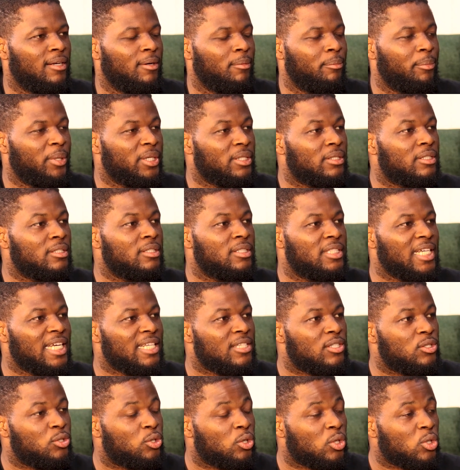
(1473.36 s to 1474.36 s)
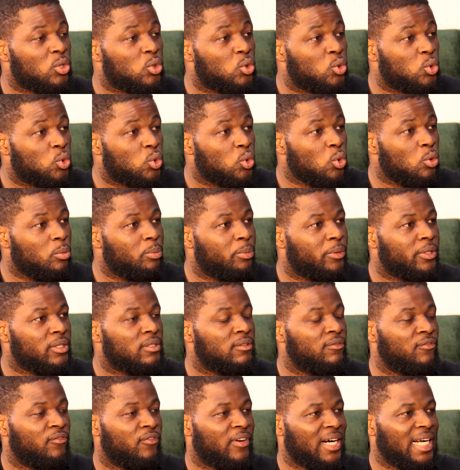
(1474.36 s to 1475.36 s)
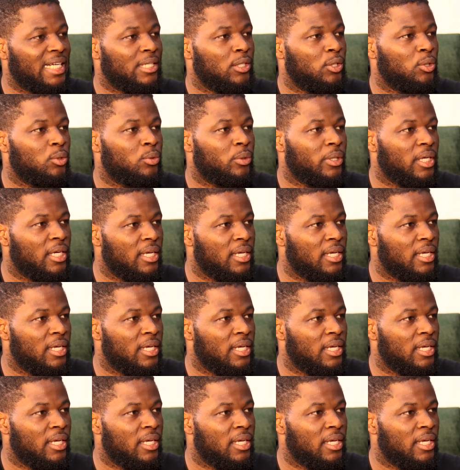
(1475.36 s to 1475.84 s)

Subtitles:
But there's just so much value